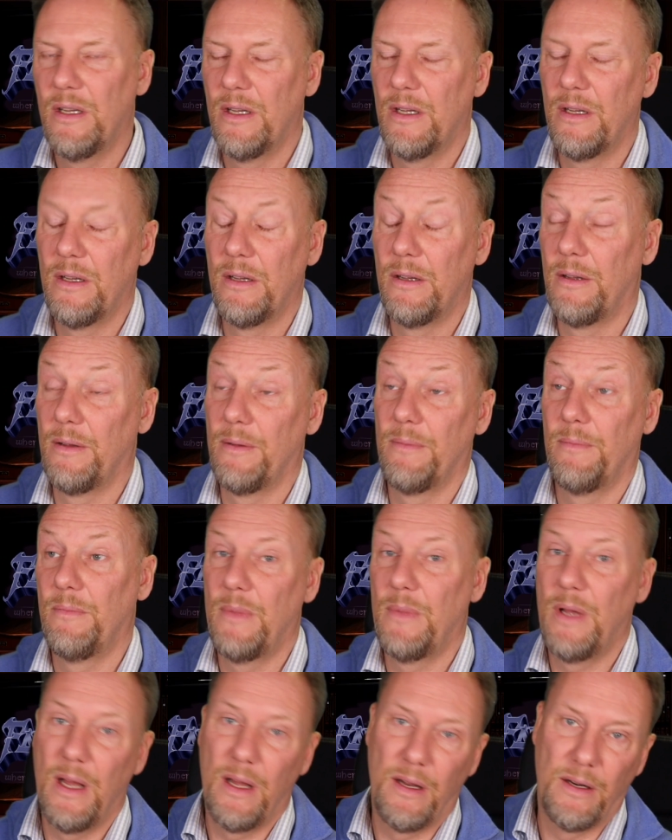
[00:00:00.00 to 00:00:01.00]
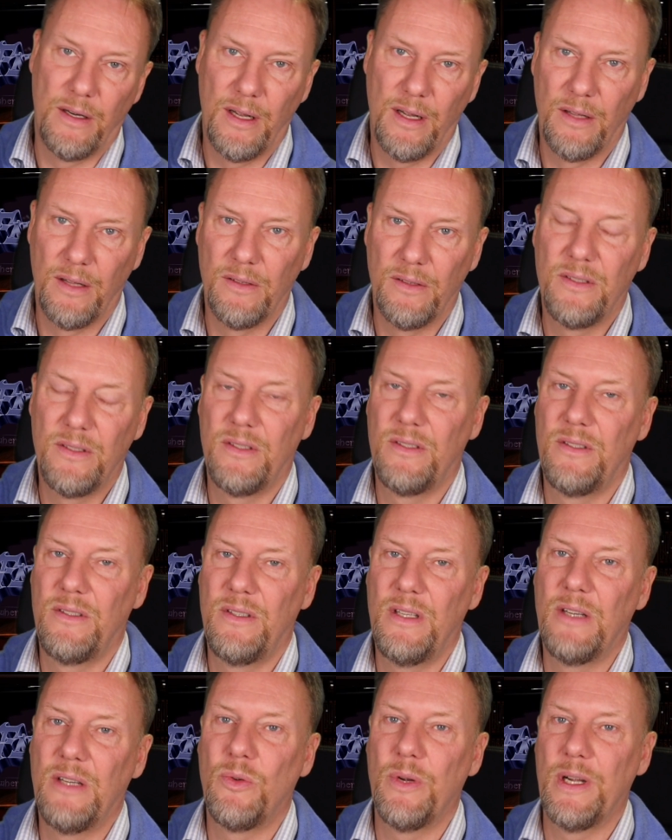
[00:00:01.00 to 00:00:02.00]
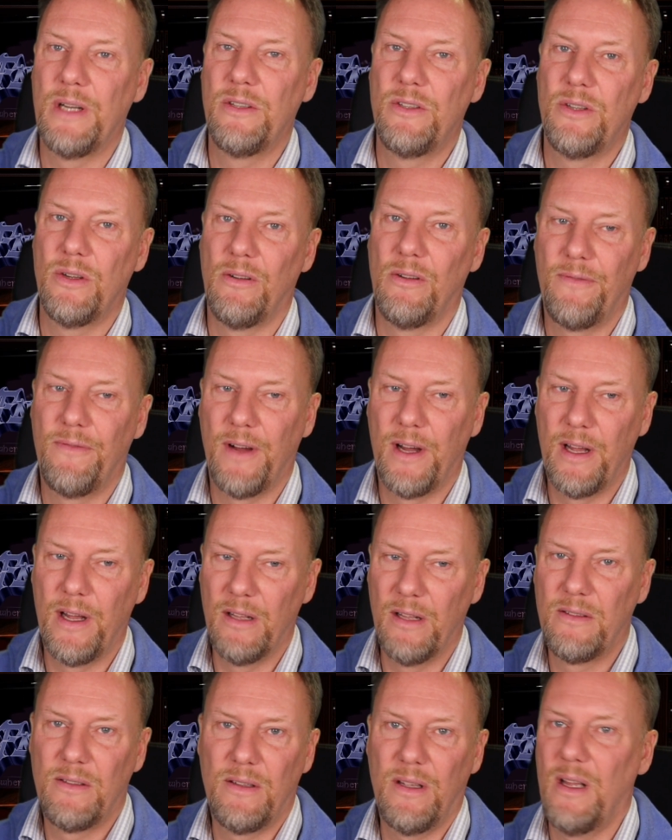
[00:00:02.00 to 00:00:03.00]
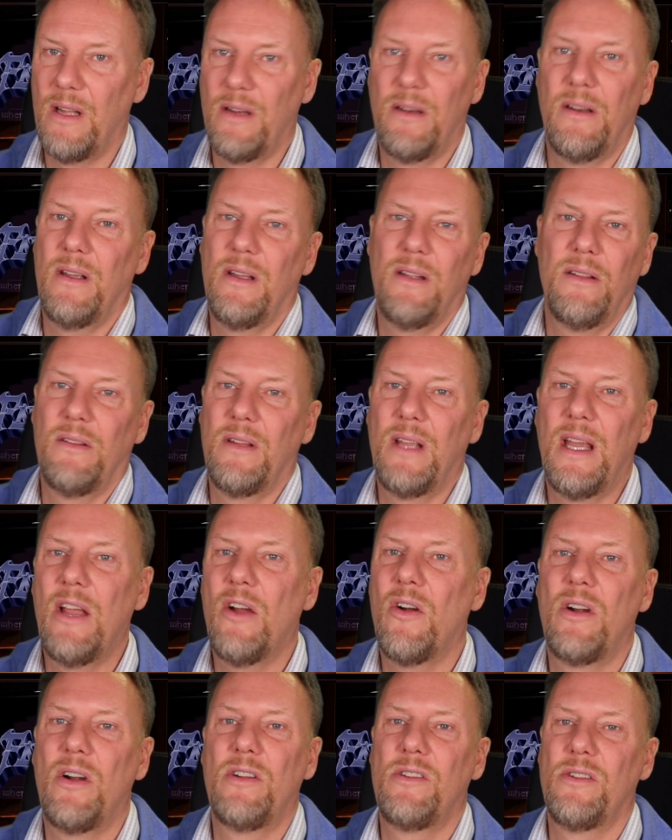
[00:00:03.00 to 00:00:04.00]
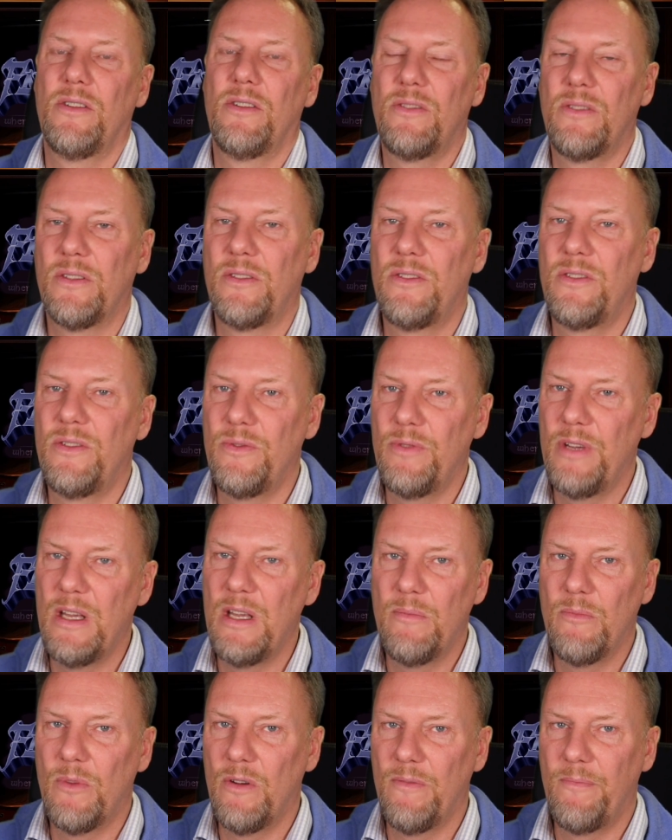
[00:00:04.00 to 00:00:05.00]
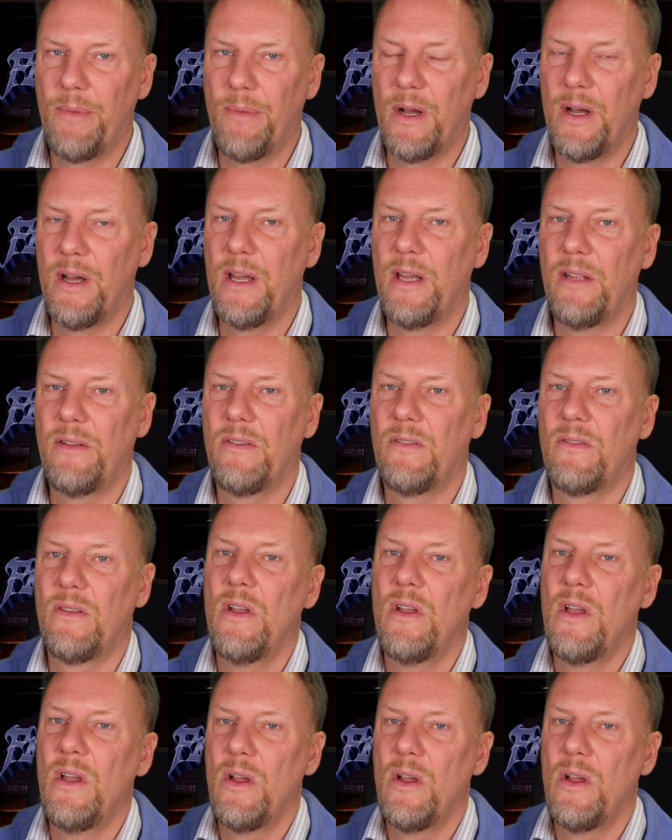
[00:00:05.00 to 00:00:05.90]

and sequential files, and they are just a stream of bytes,